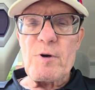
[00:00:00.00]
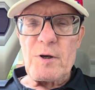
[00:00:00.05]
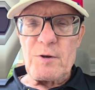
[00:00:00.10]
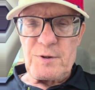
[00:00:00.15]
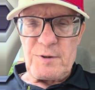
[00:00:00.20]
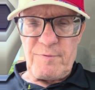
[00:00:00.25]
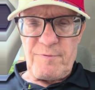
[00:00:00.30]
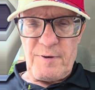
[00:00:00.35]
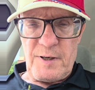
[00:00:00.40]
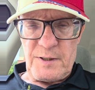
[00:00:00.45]

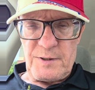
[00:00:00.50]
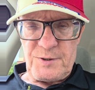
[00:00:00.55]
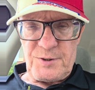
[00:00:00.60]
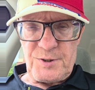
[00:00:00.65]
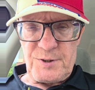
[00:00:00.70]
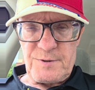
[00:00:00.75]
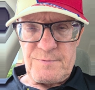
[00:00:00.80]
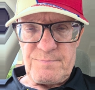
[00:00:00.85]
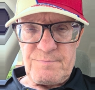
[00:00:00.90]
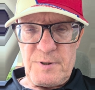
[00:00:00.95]
real
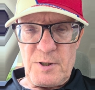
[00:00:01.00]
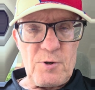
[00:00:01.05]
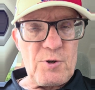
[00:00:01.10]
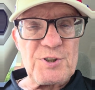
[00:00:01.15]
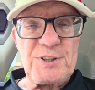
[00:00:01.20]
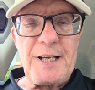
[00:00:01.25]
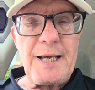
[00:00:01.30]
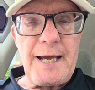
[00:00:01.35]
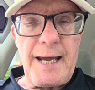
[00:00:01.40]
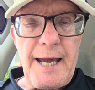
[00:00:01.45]
defense.
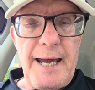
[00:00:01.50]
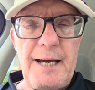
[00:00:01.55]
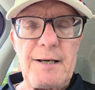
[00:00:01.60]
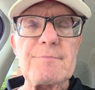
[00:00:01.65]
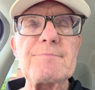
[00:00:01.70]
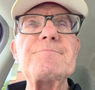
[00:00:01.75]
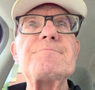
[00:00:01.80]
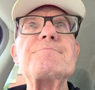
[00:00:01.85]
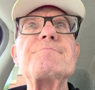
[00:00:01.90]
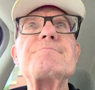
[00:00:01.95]
Because he can't.